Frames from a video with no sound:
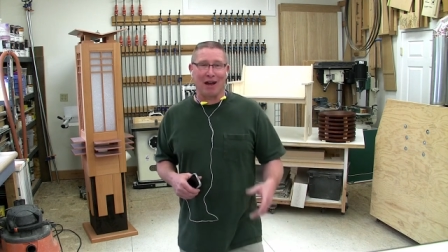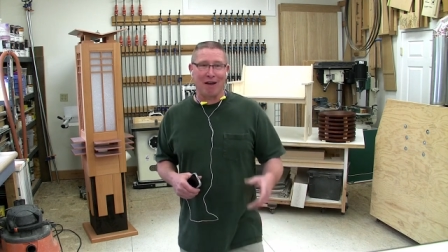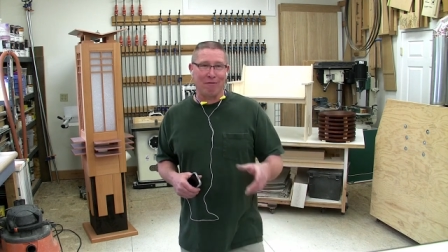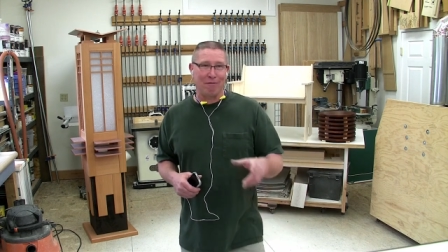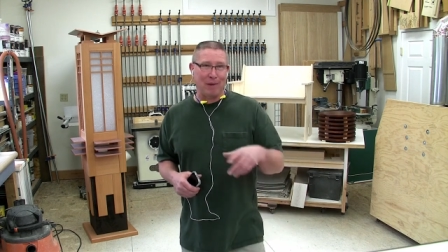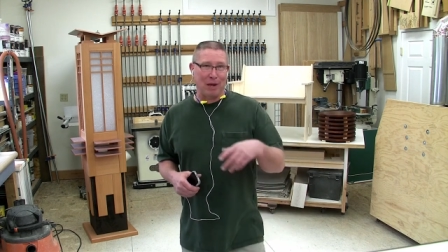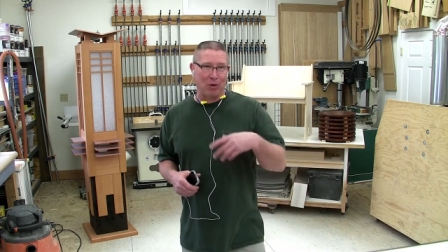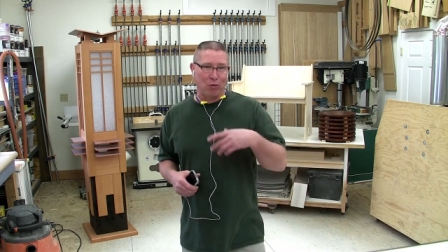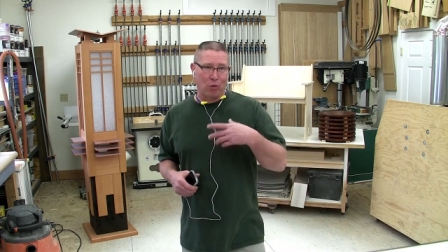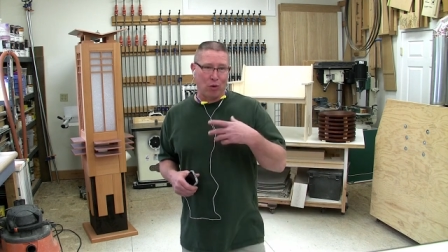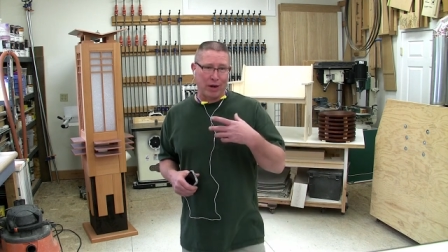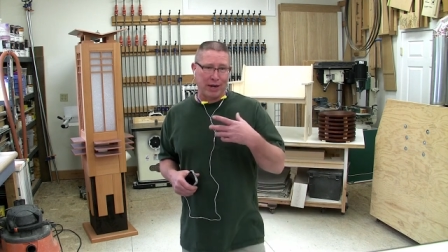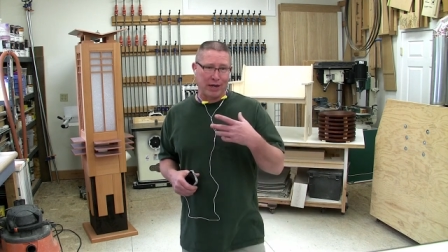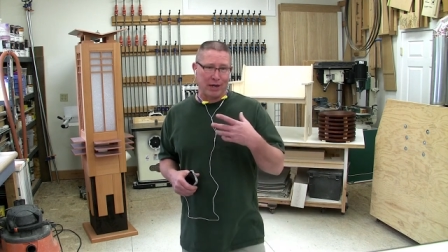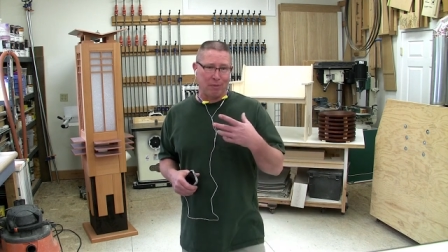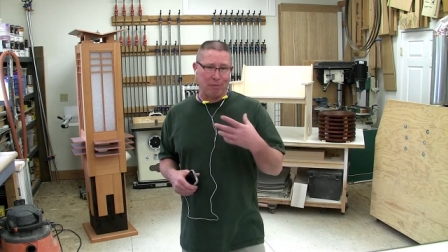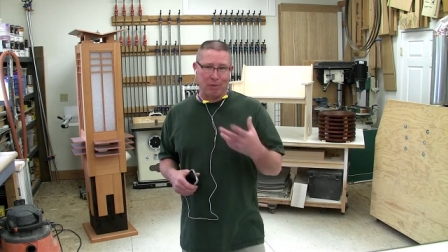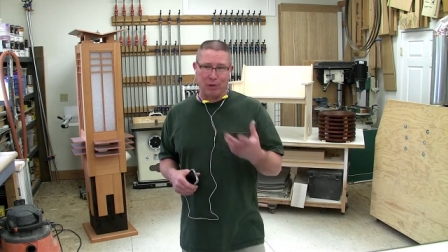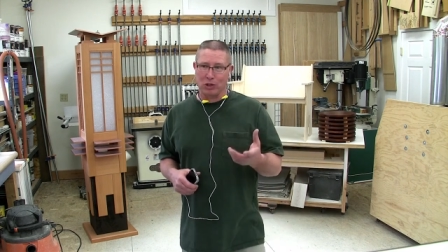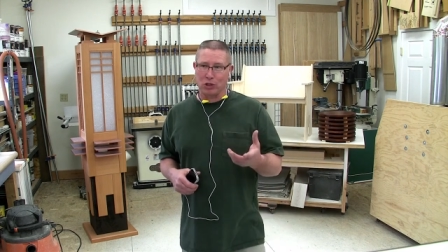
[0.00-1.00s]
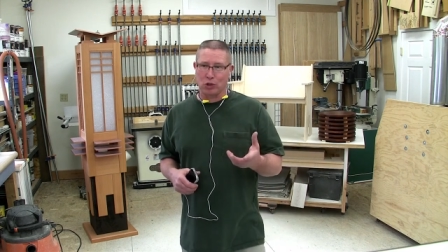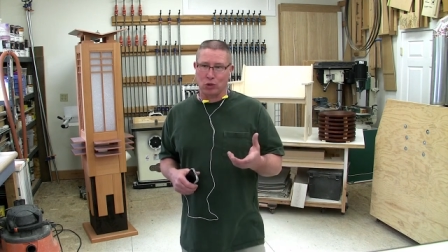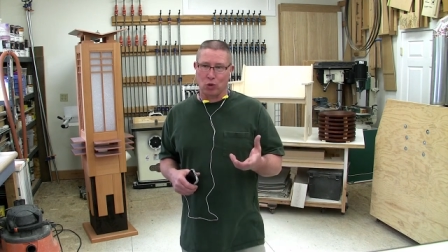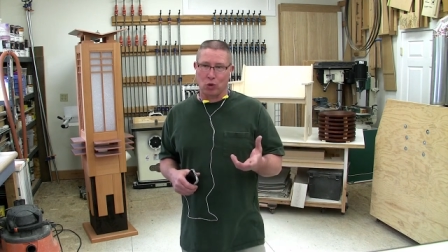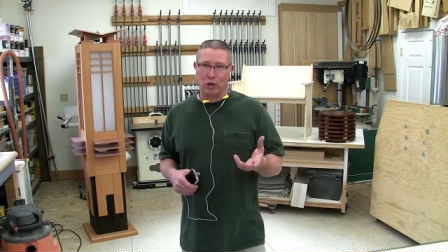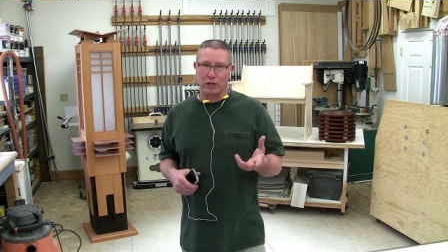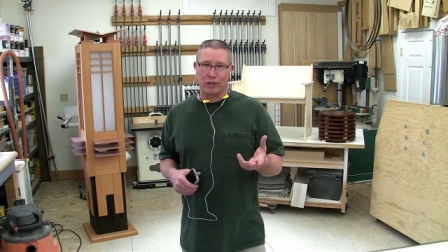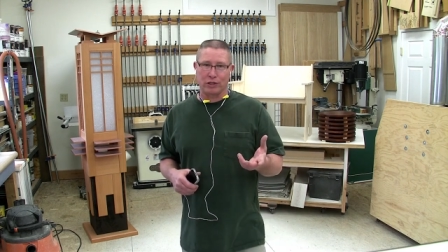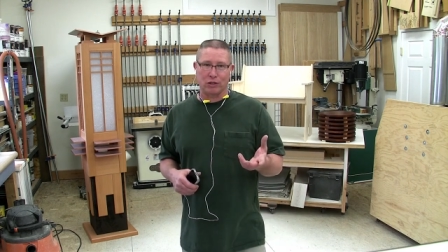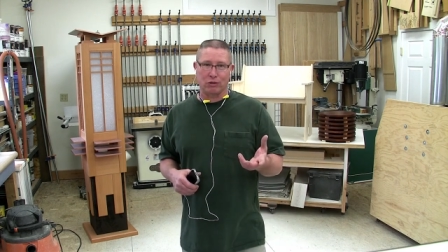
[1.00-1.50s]
I've been wanting to push
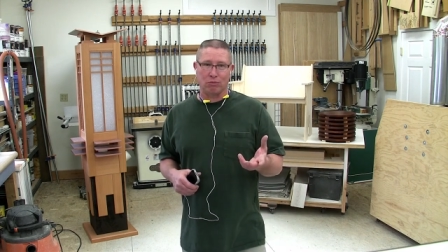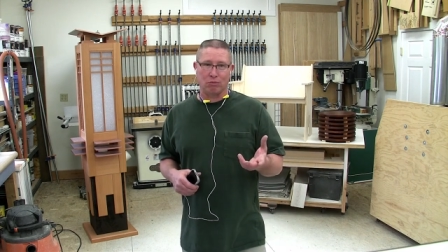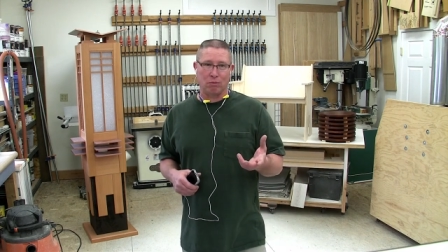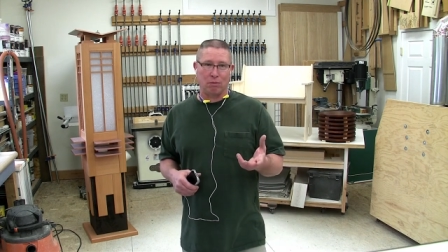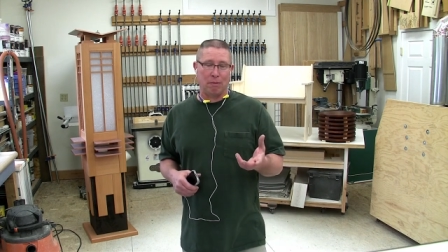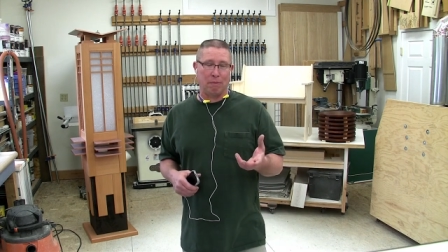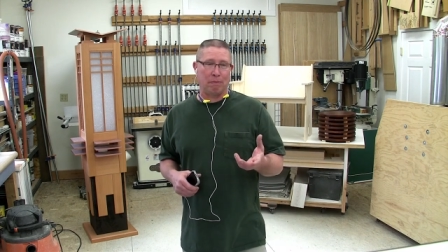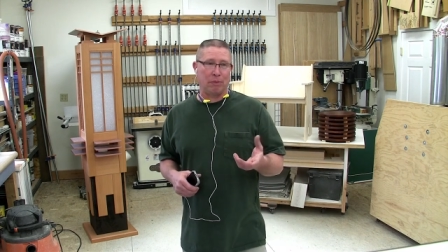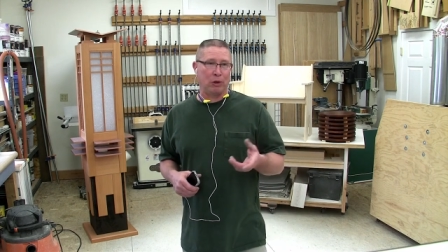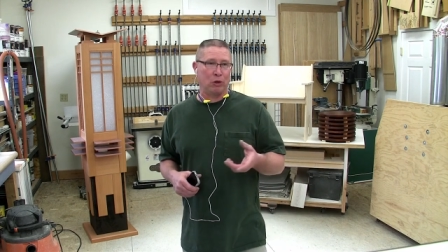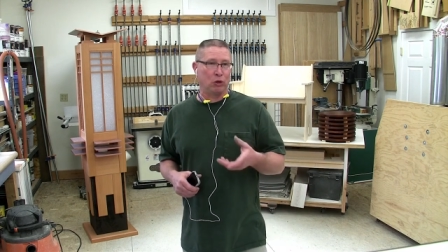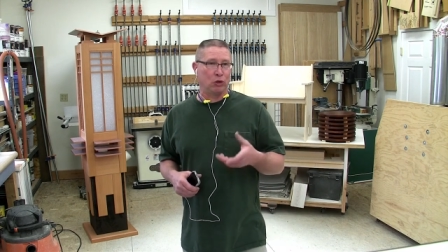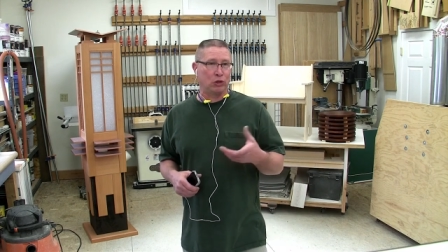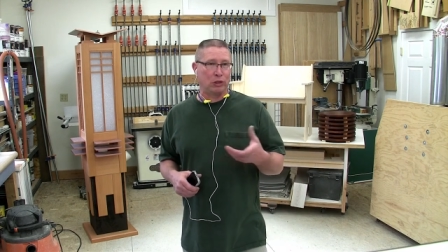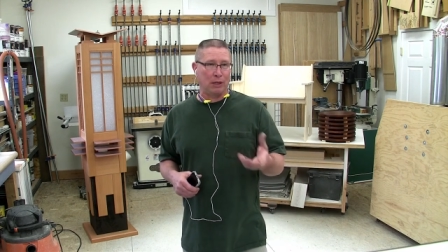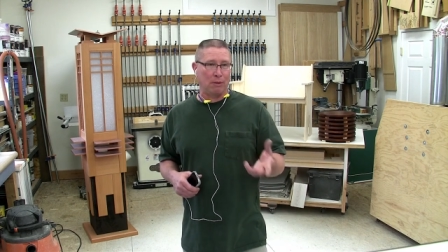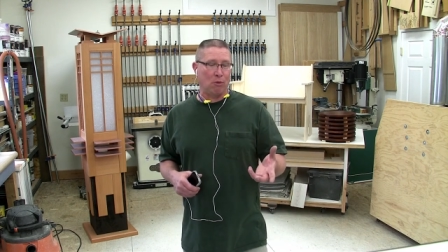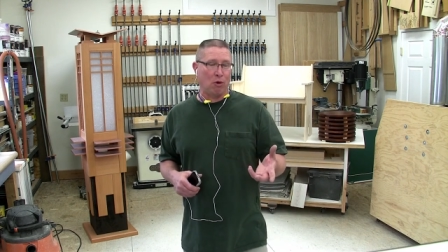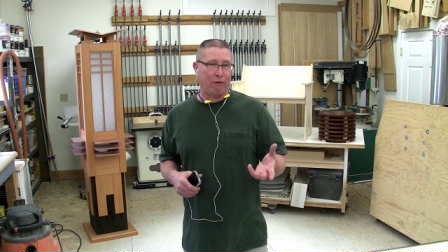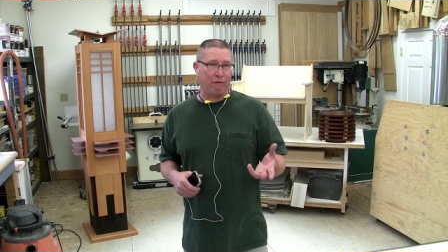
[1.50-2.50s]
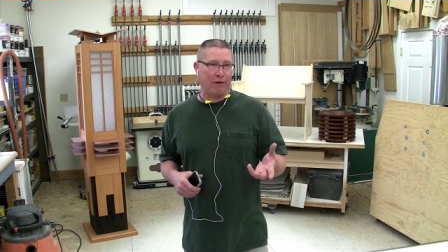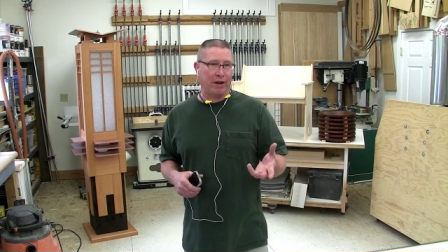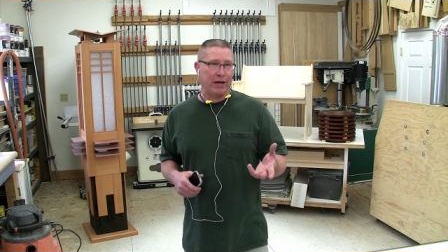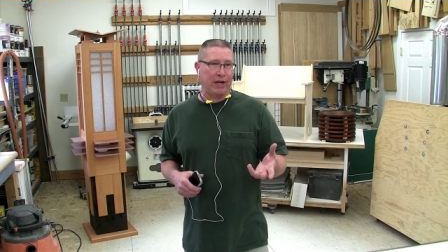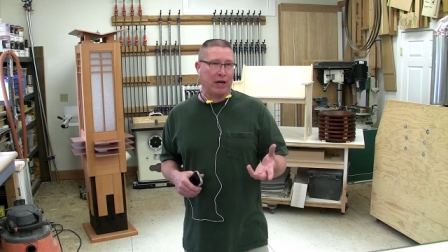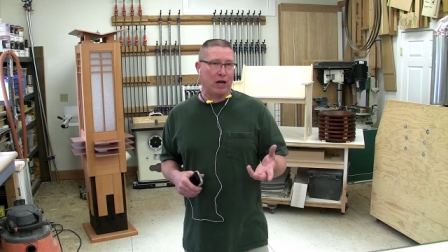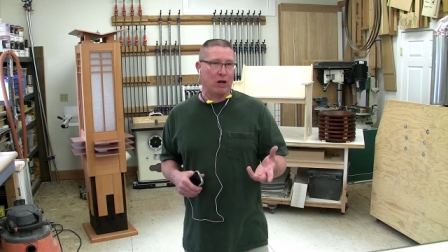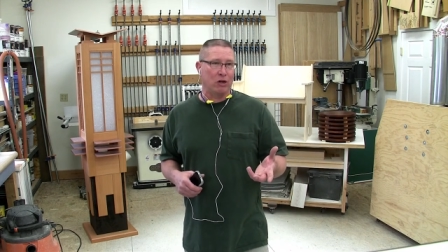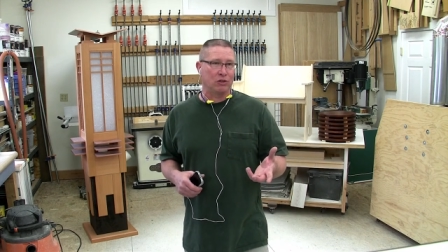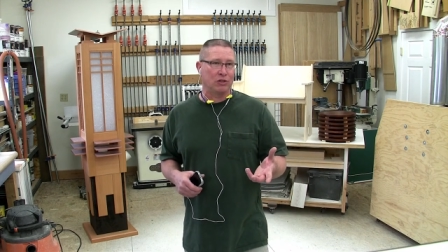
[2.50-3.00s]
towards producing more
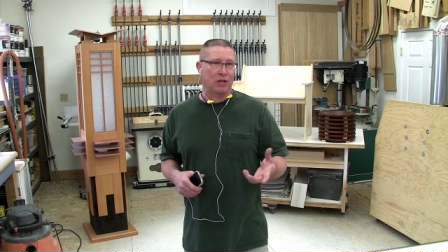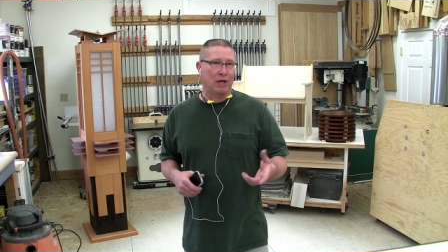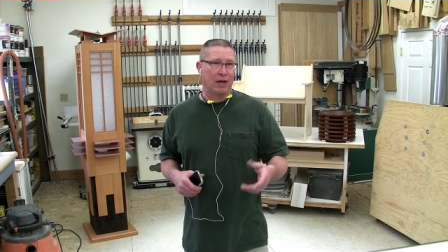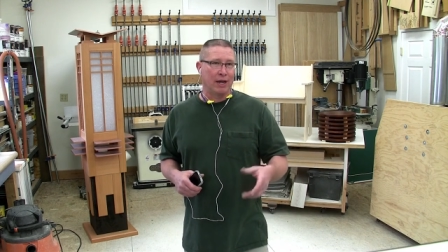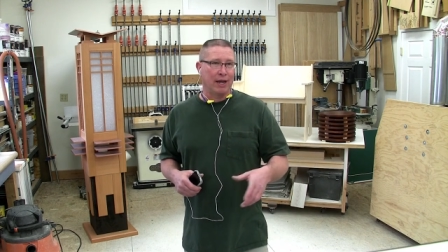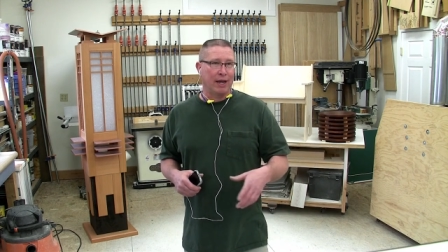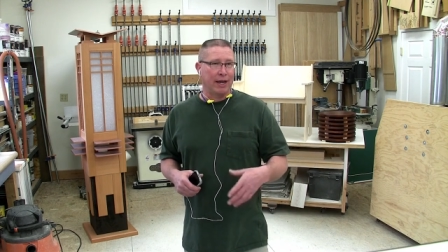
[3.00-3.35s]
videos,